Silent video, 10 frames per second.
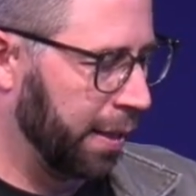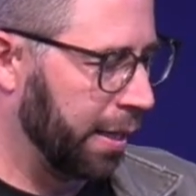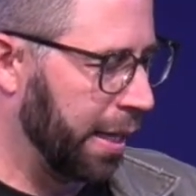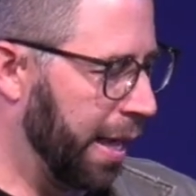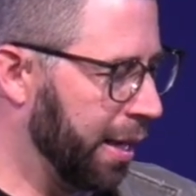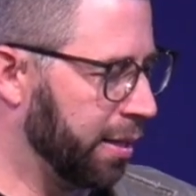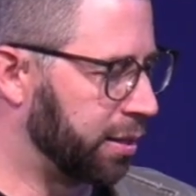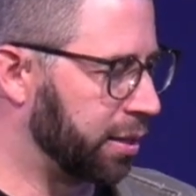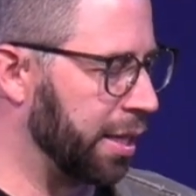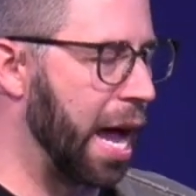is
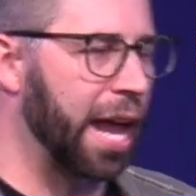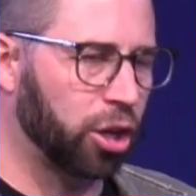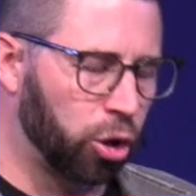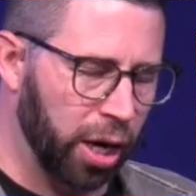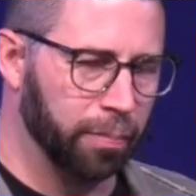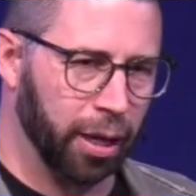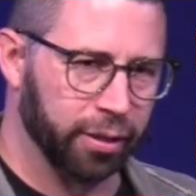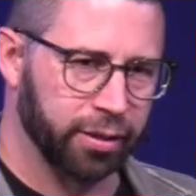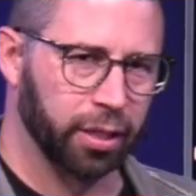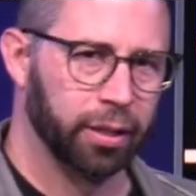not agreement.
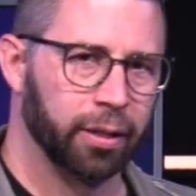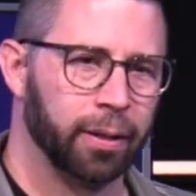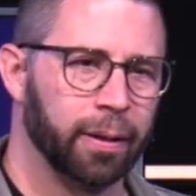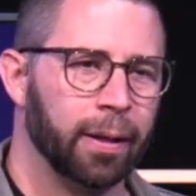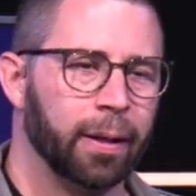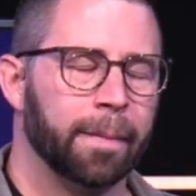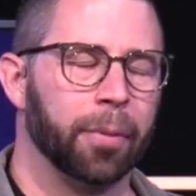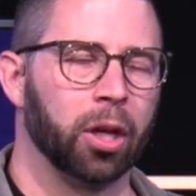The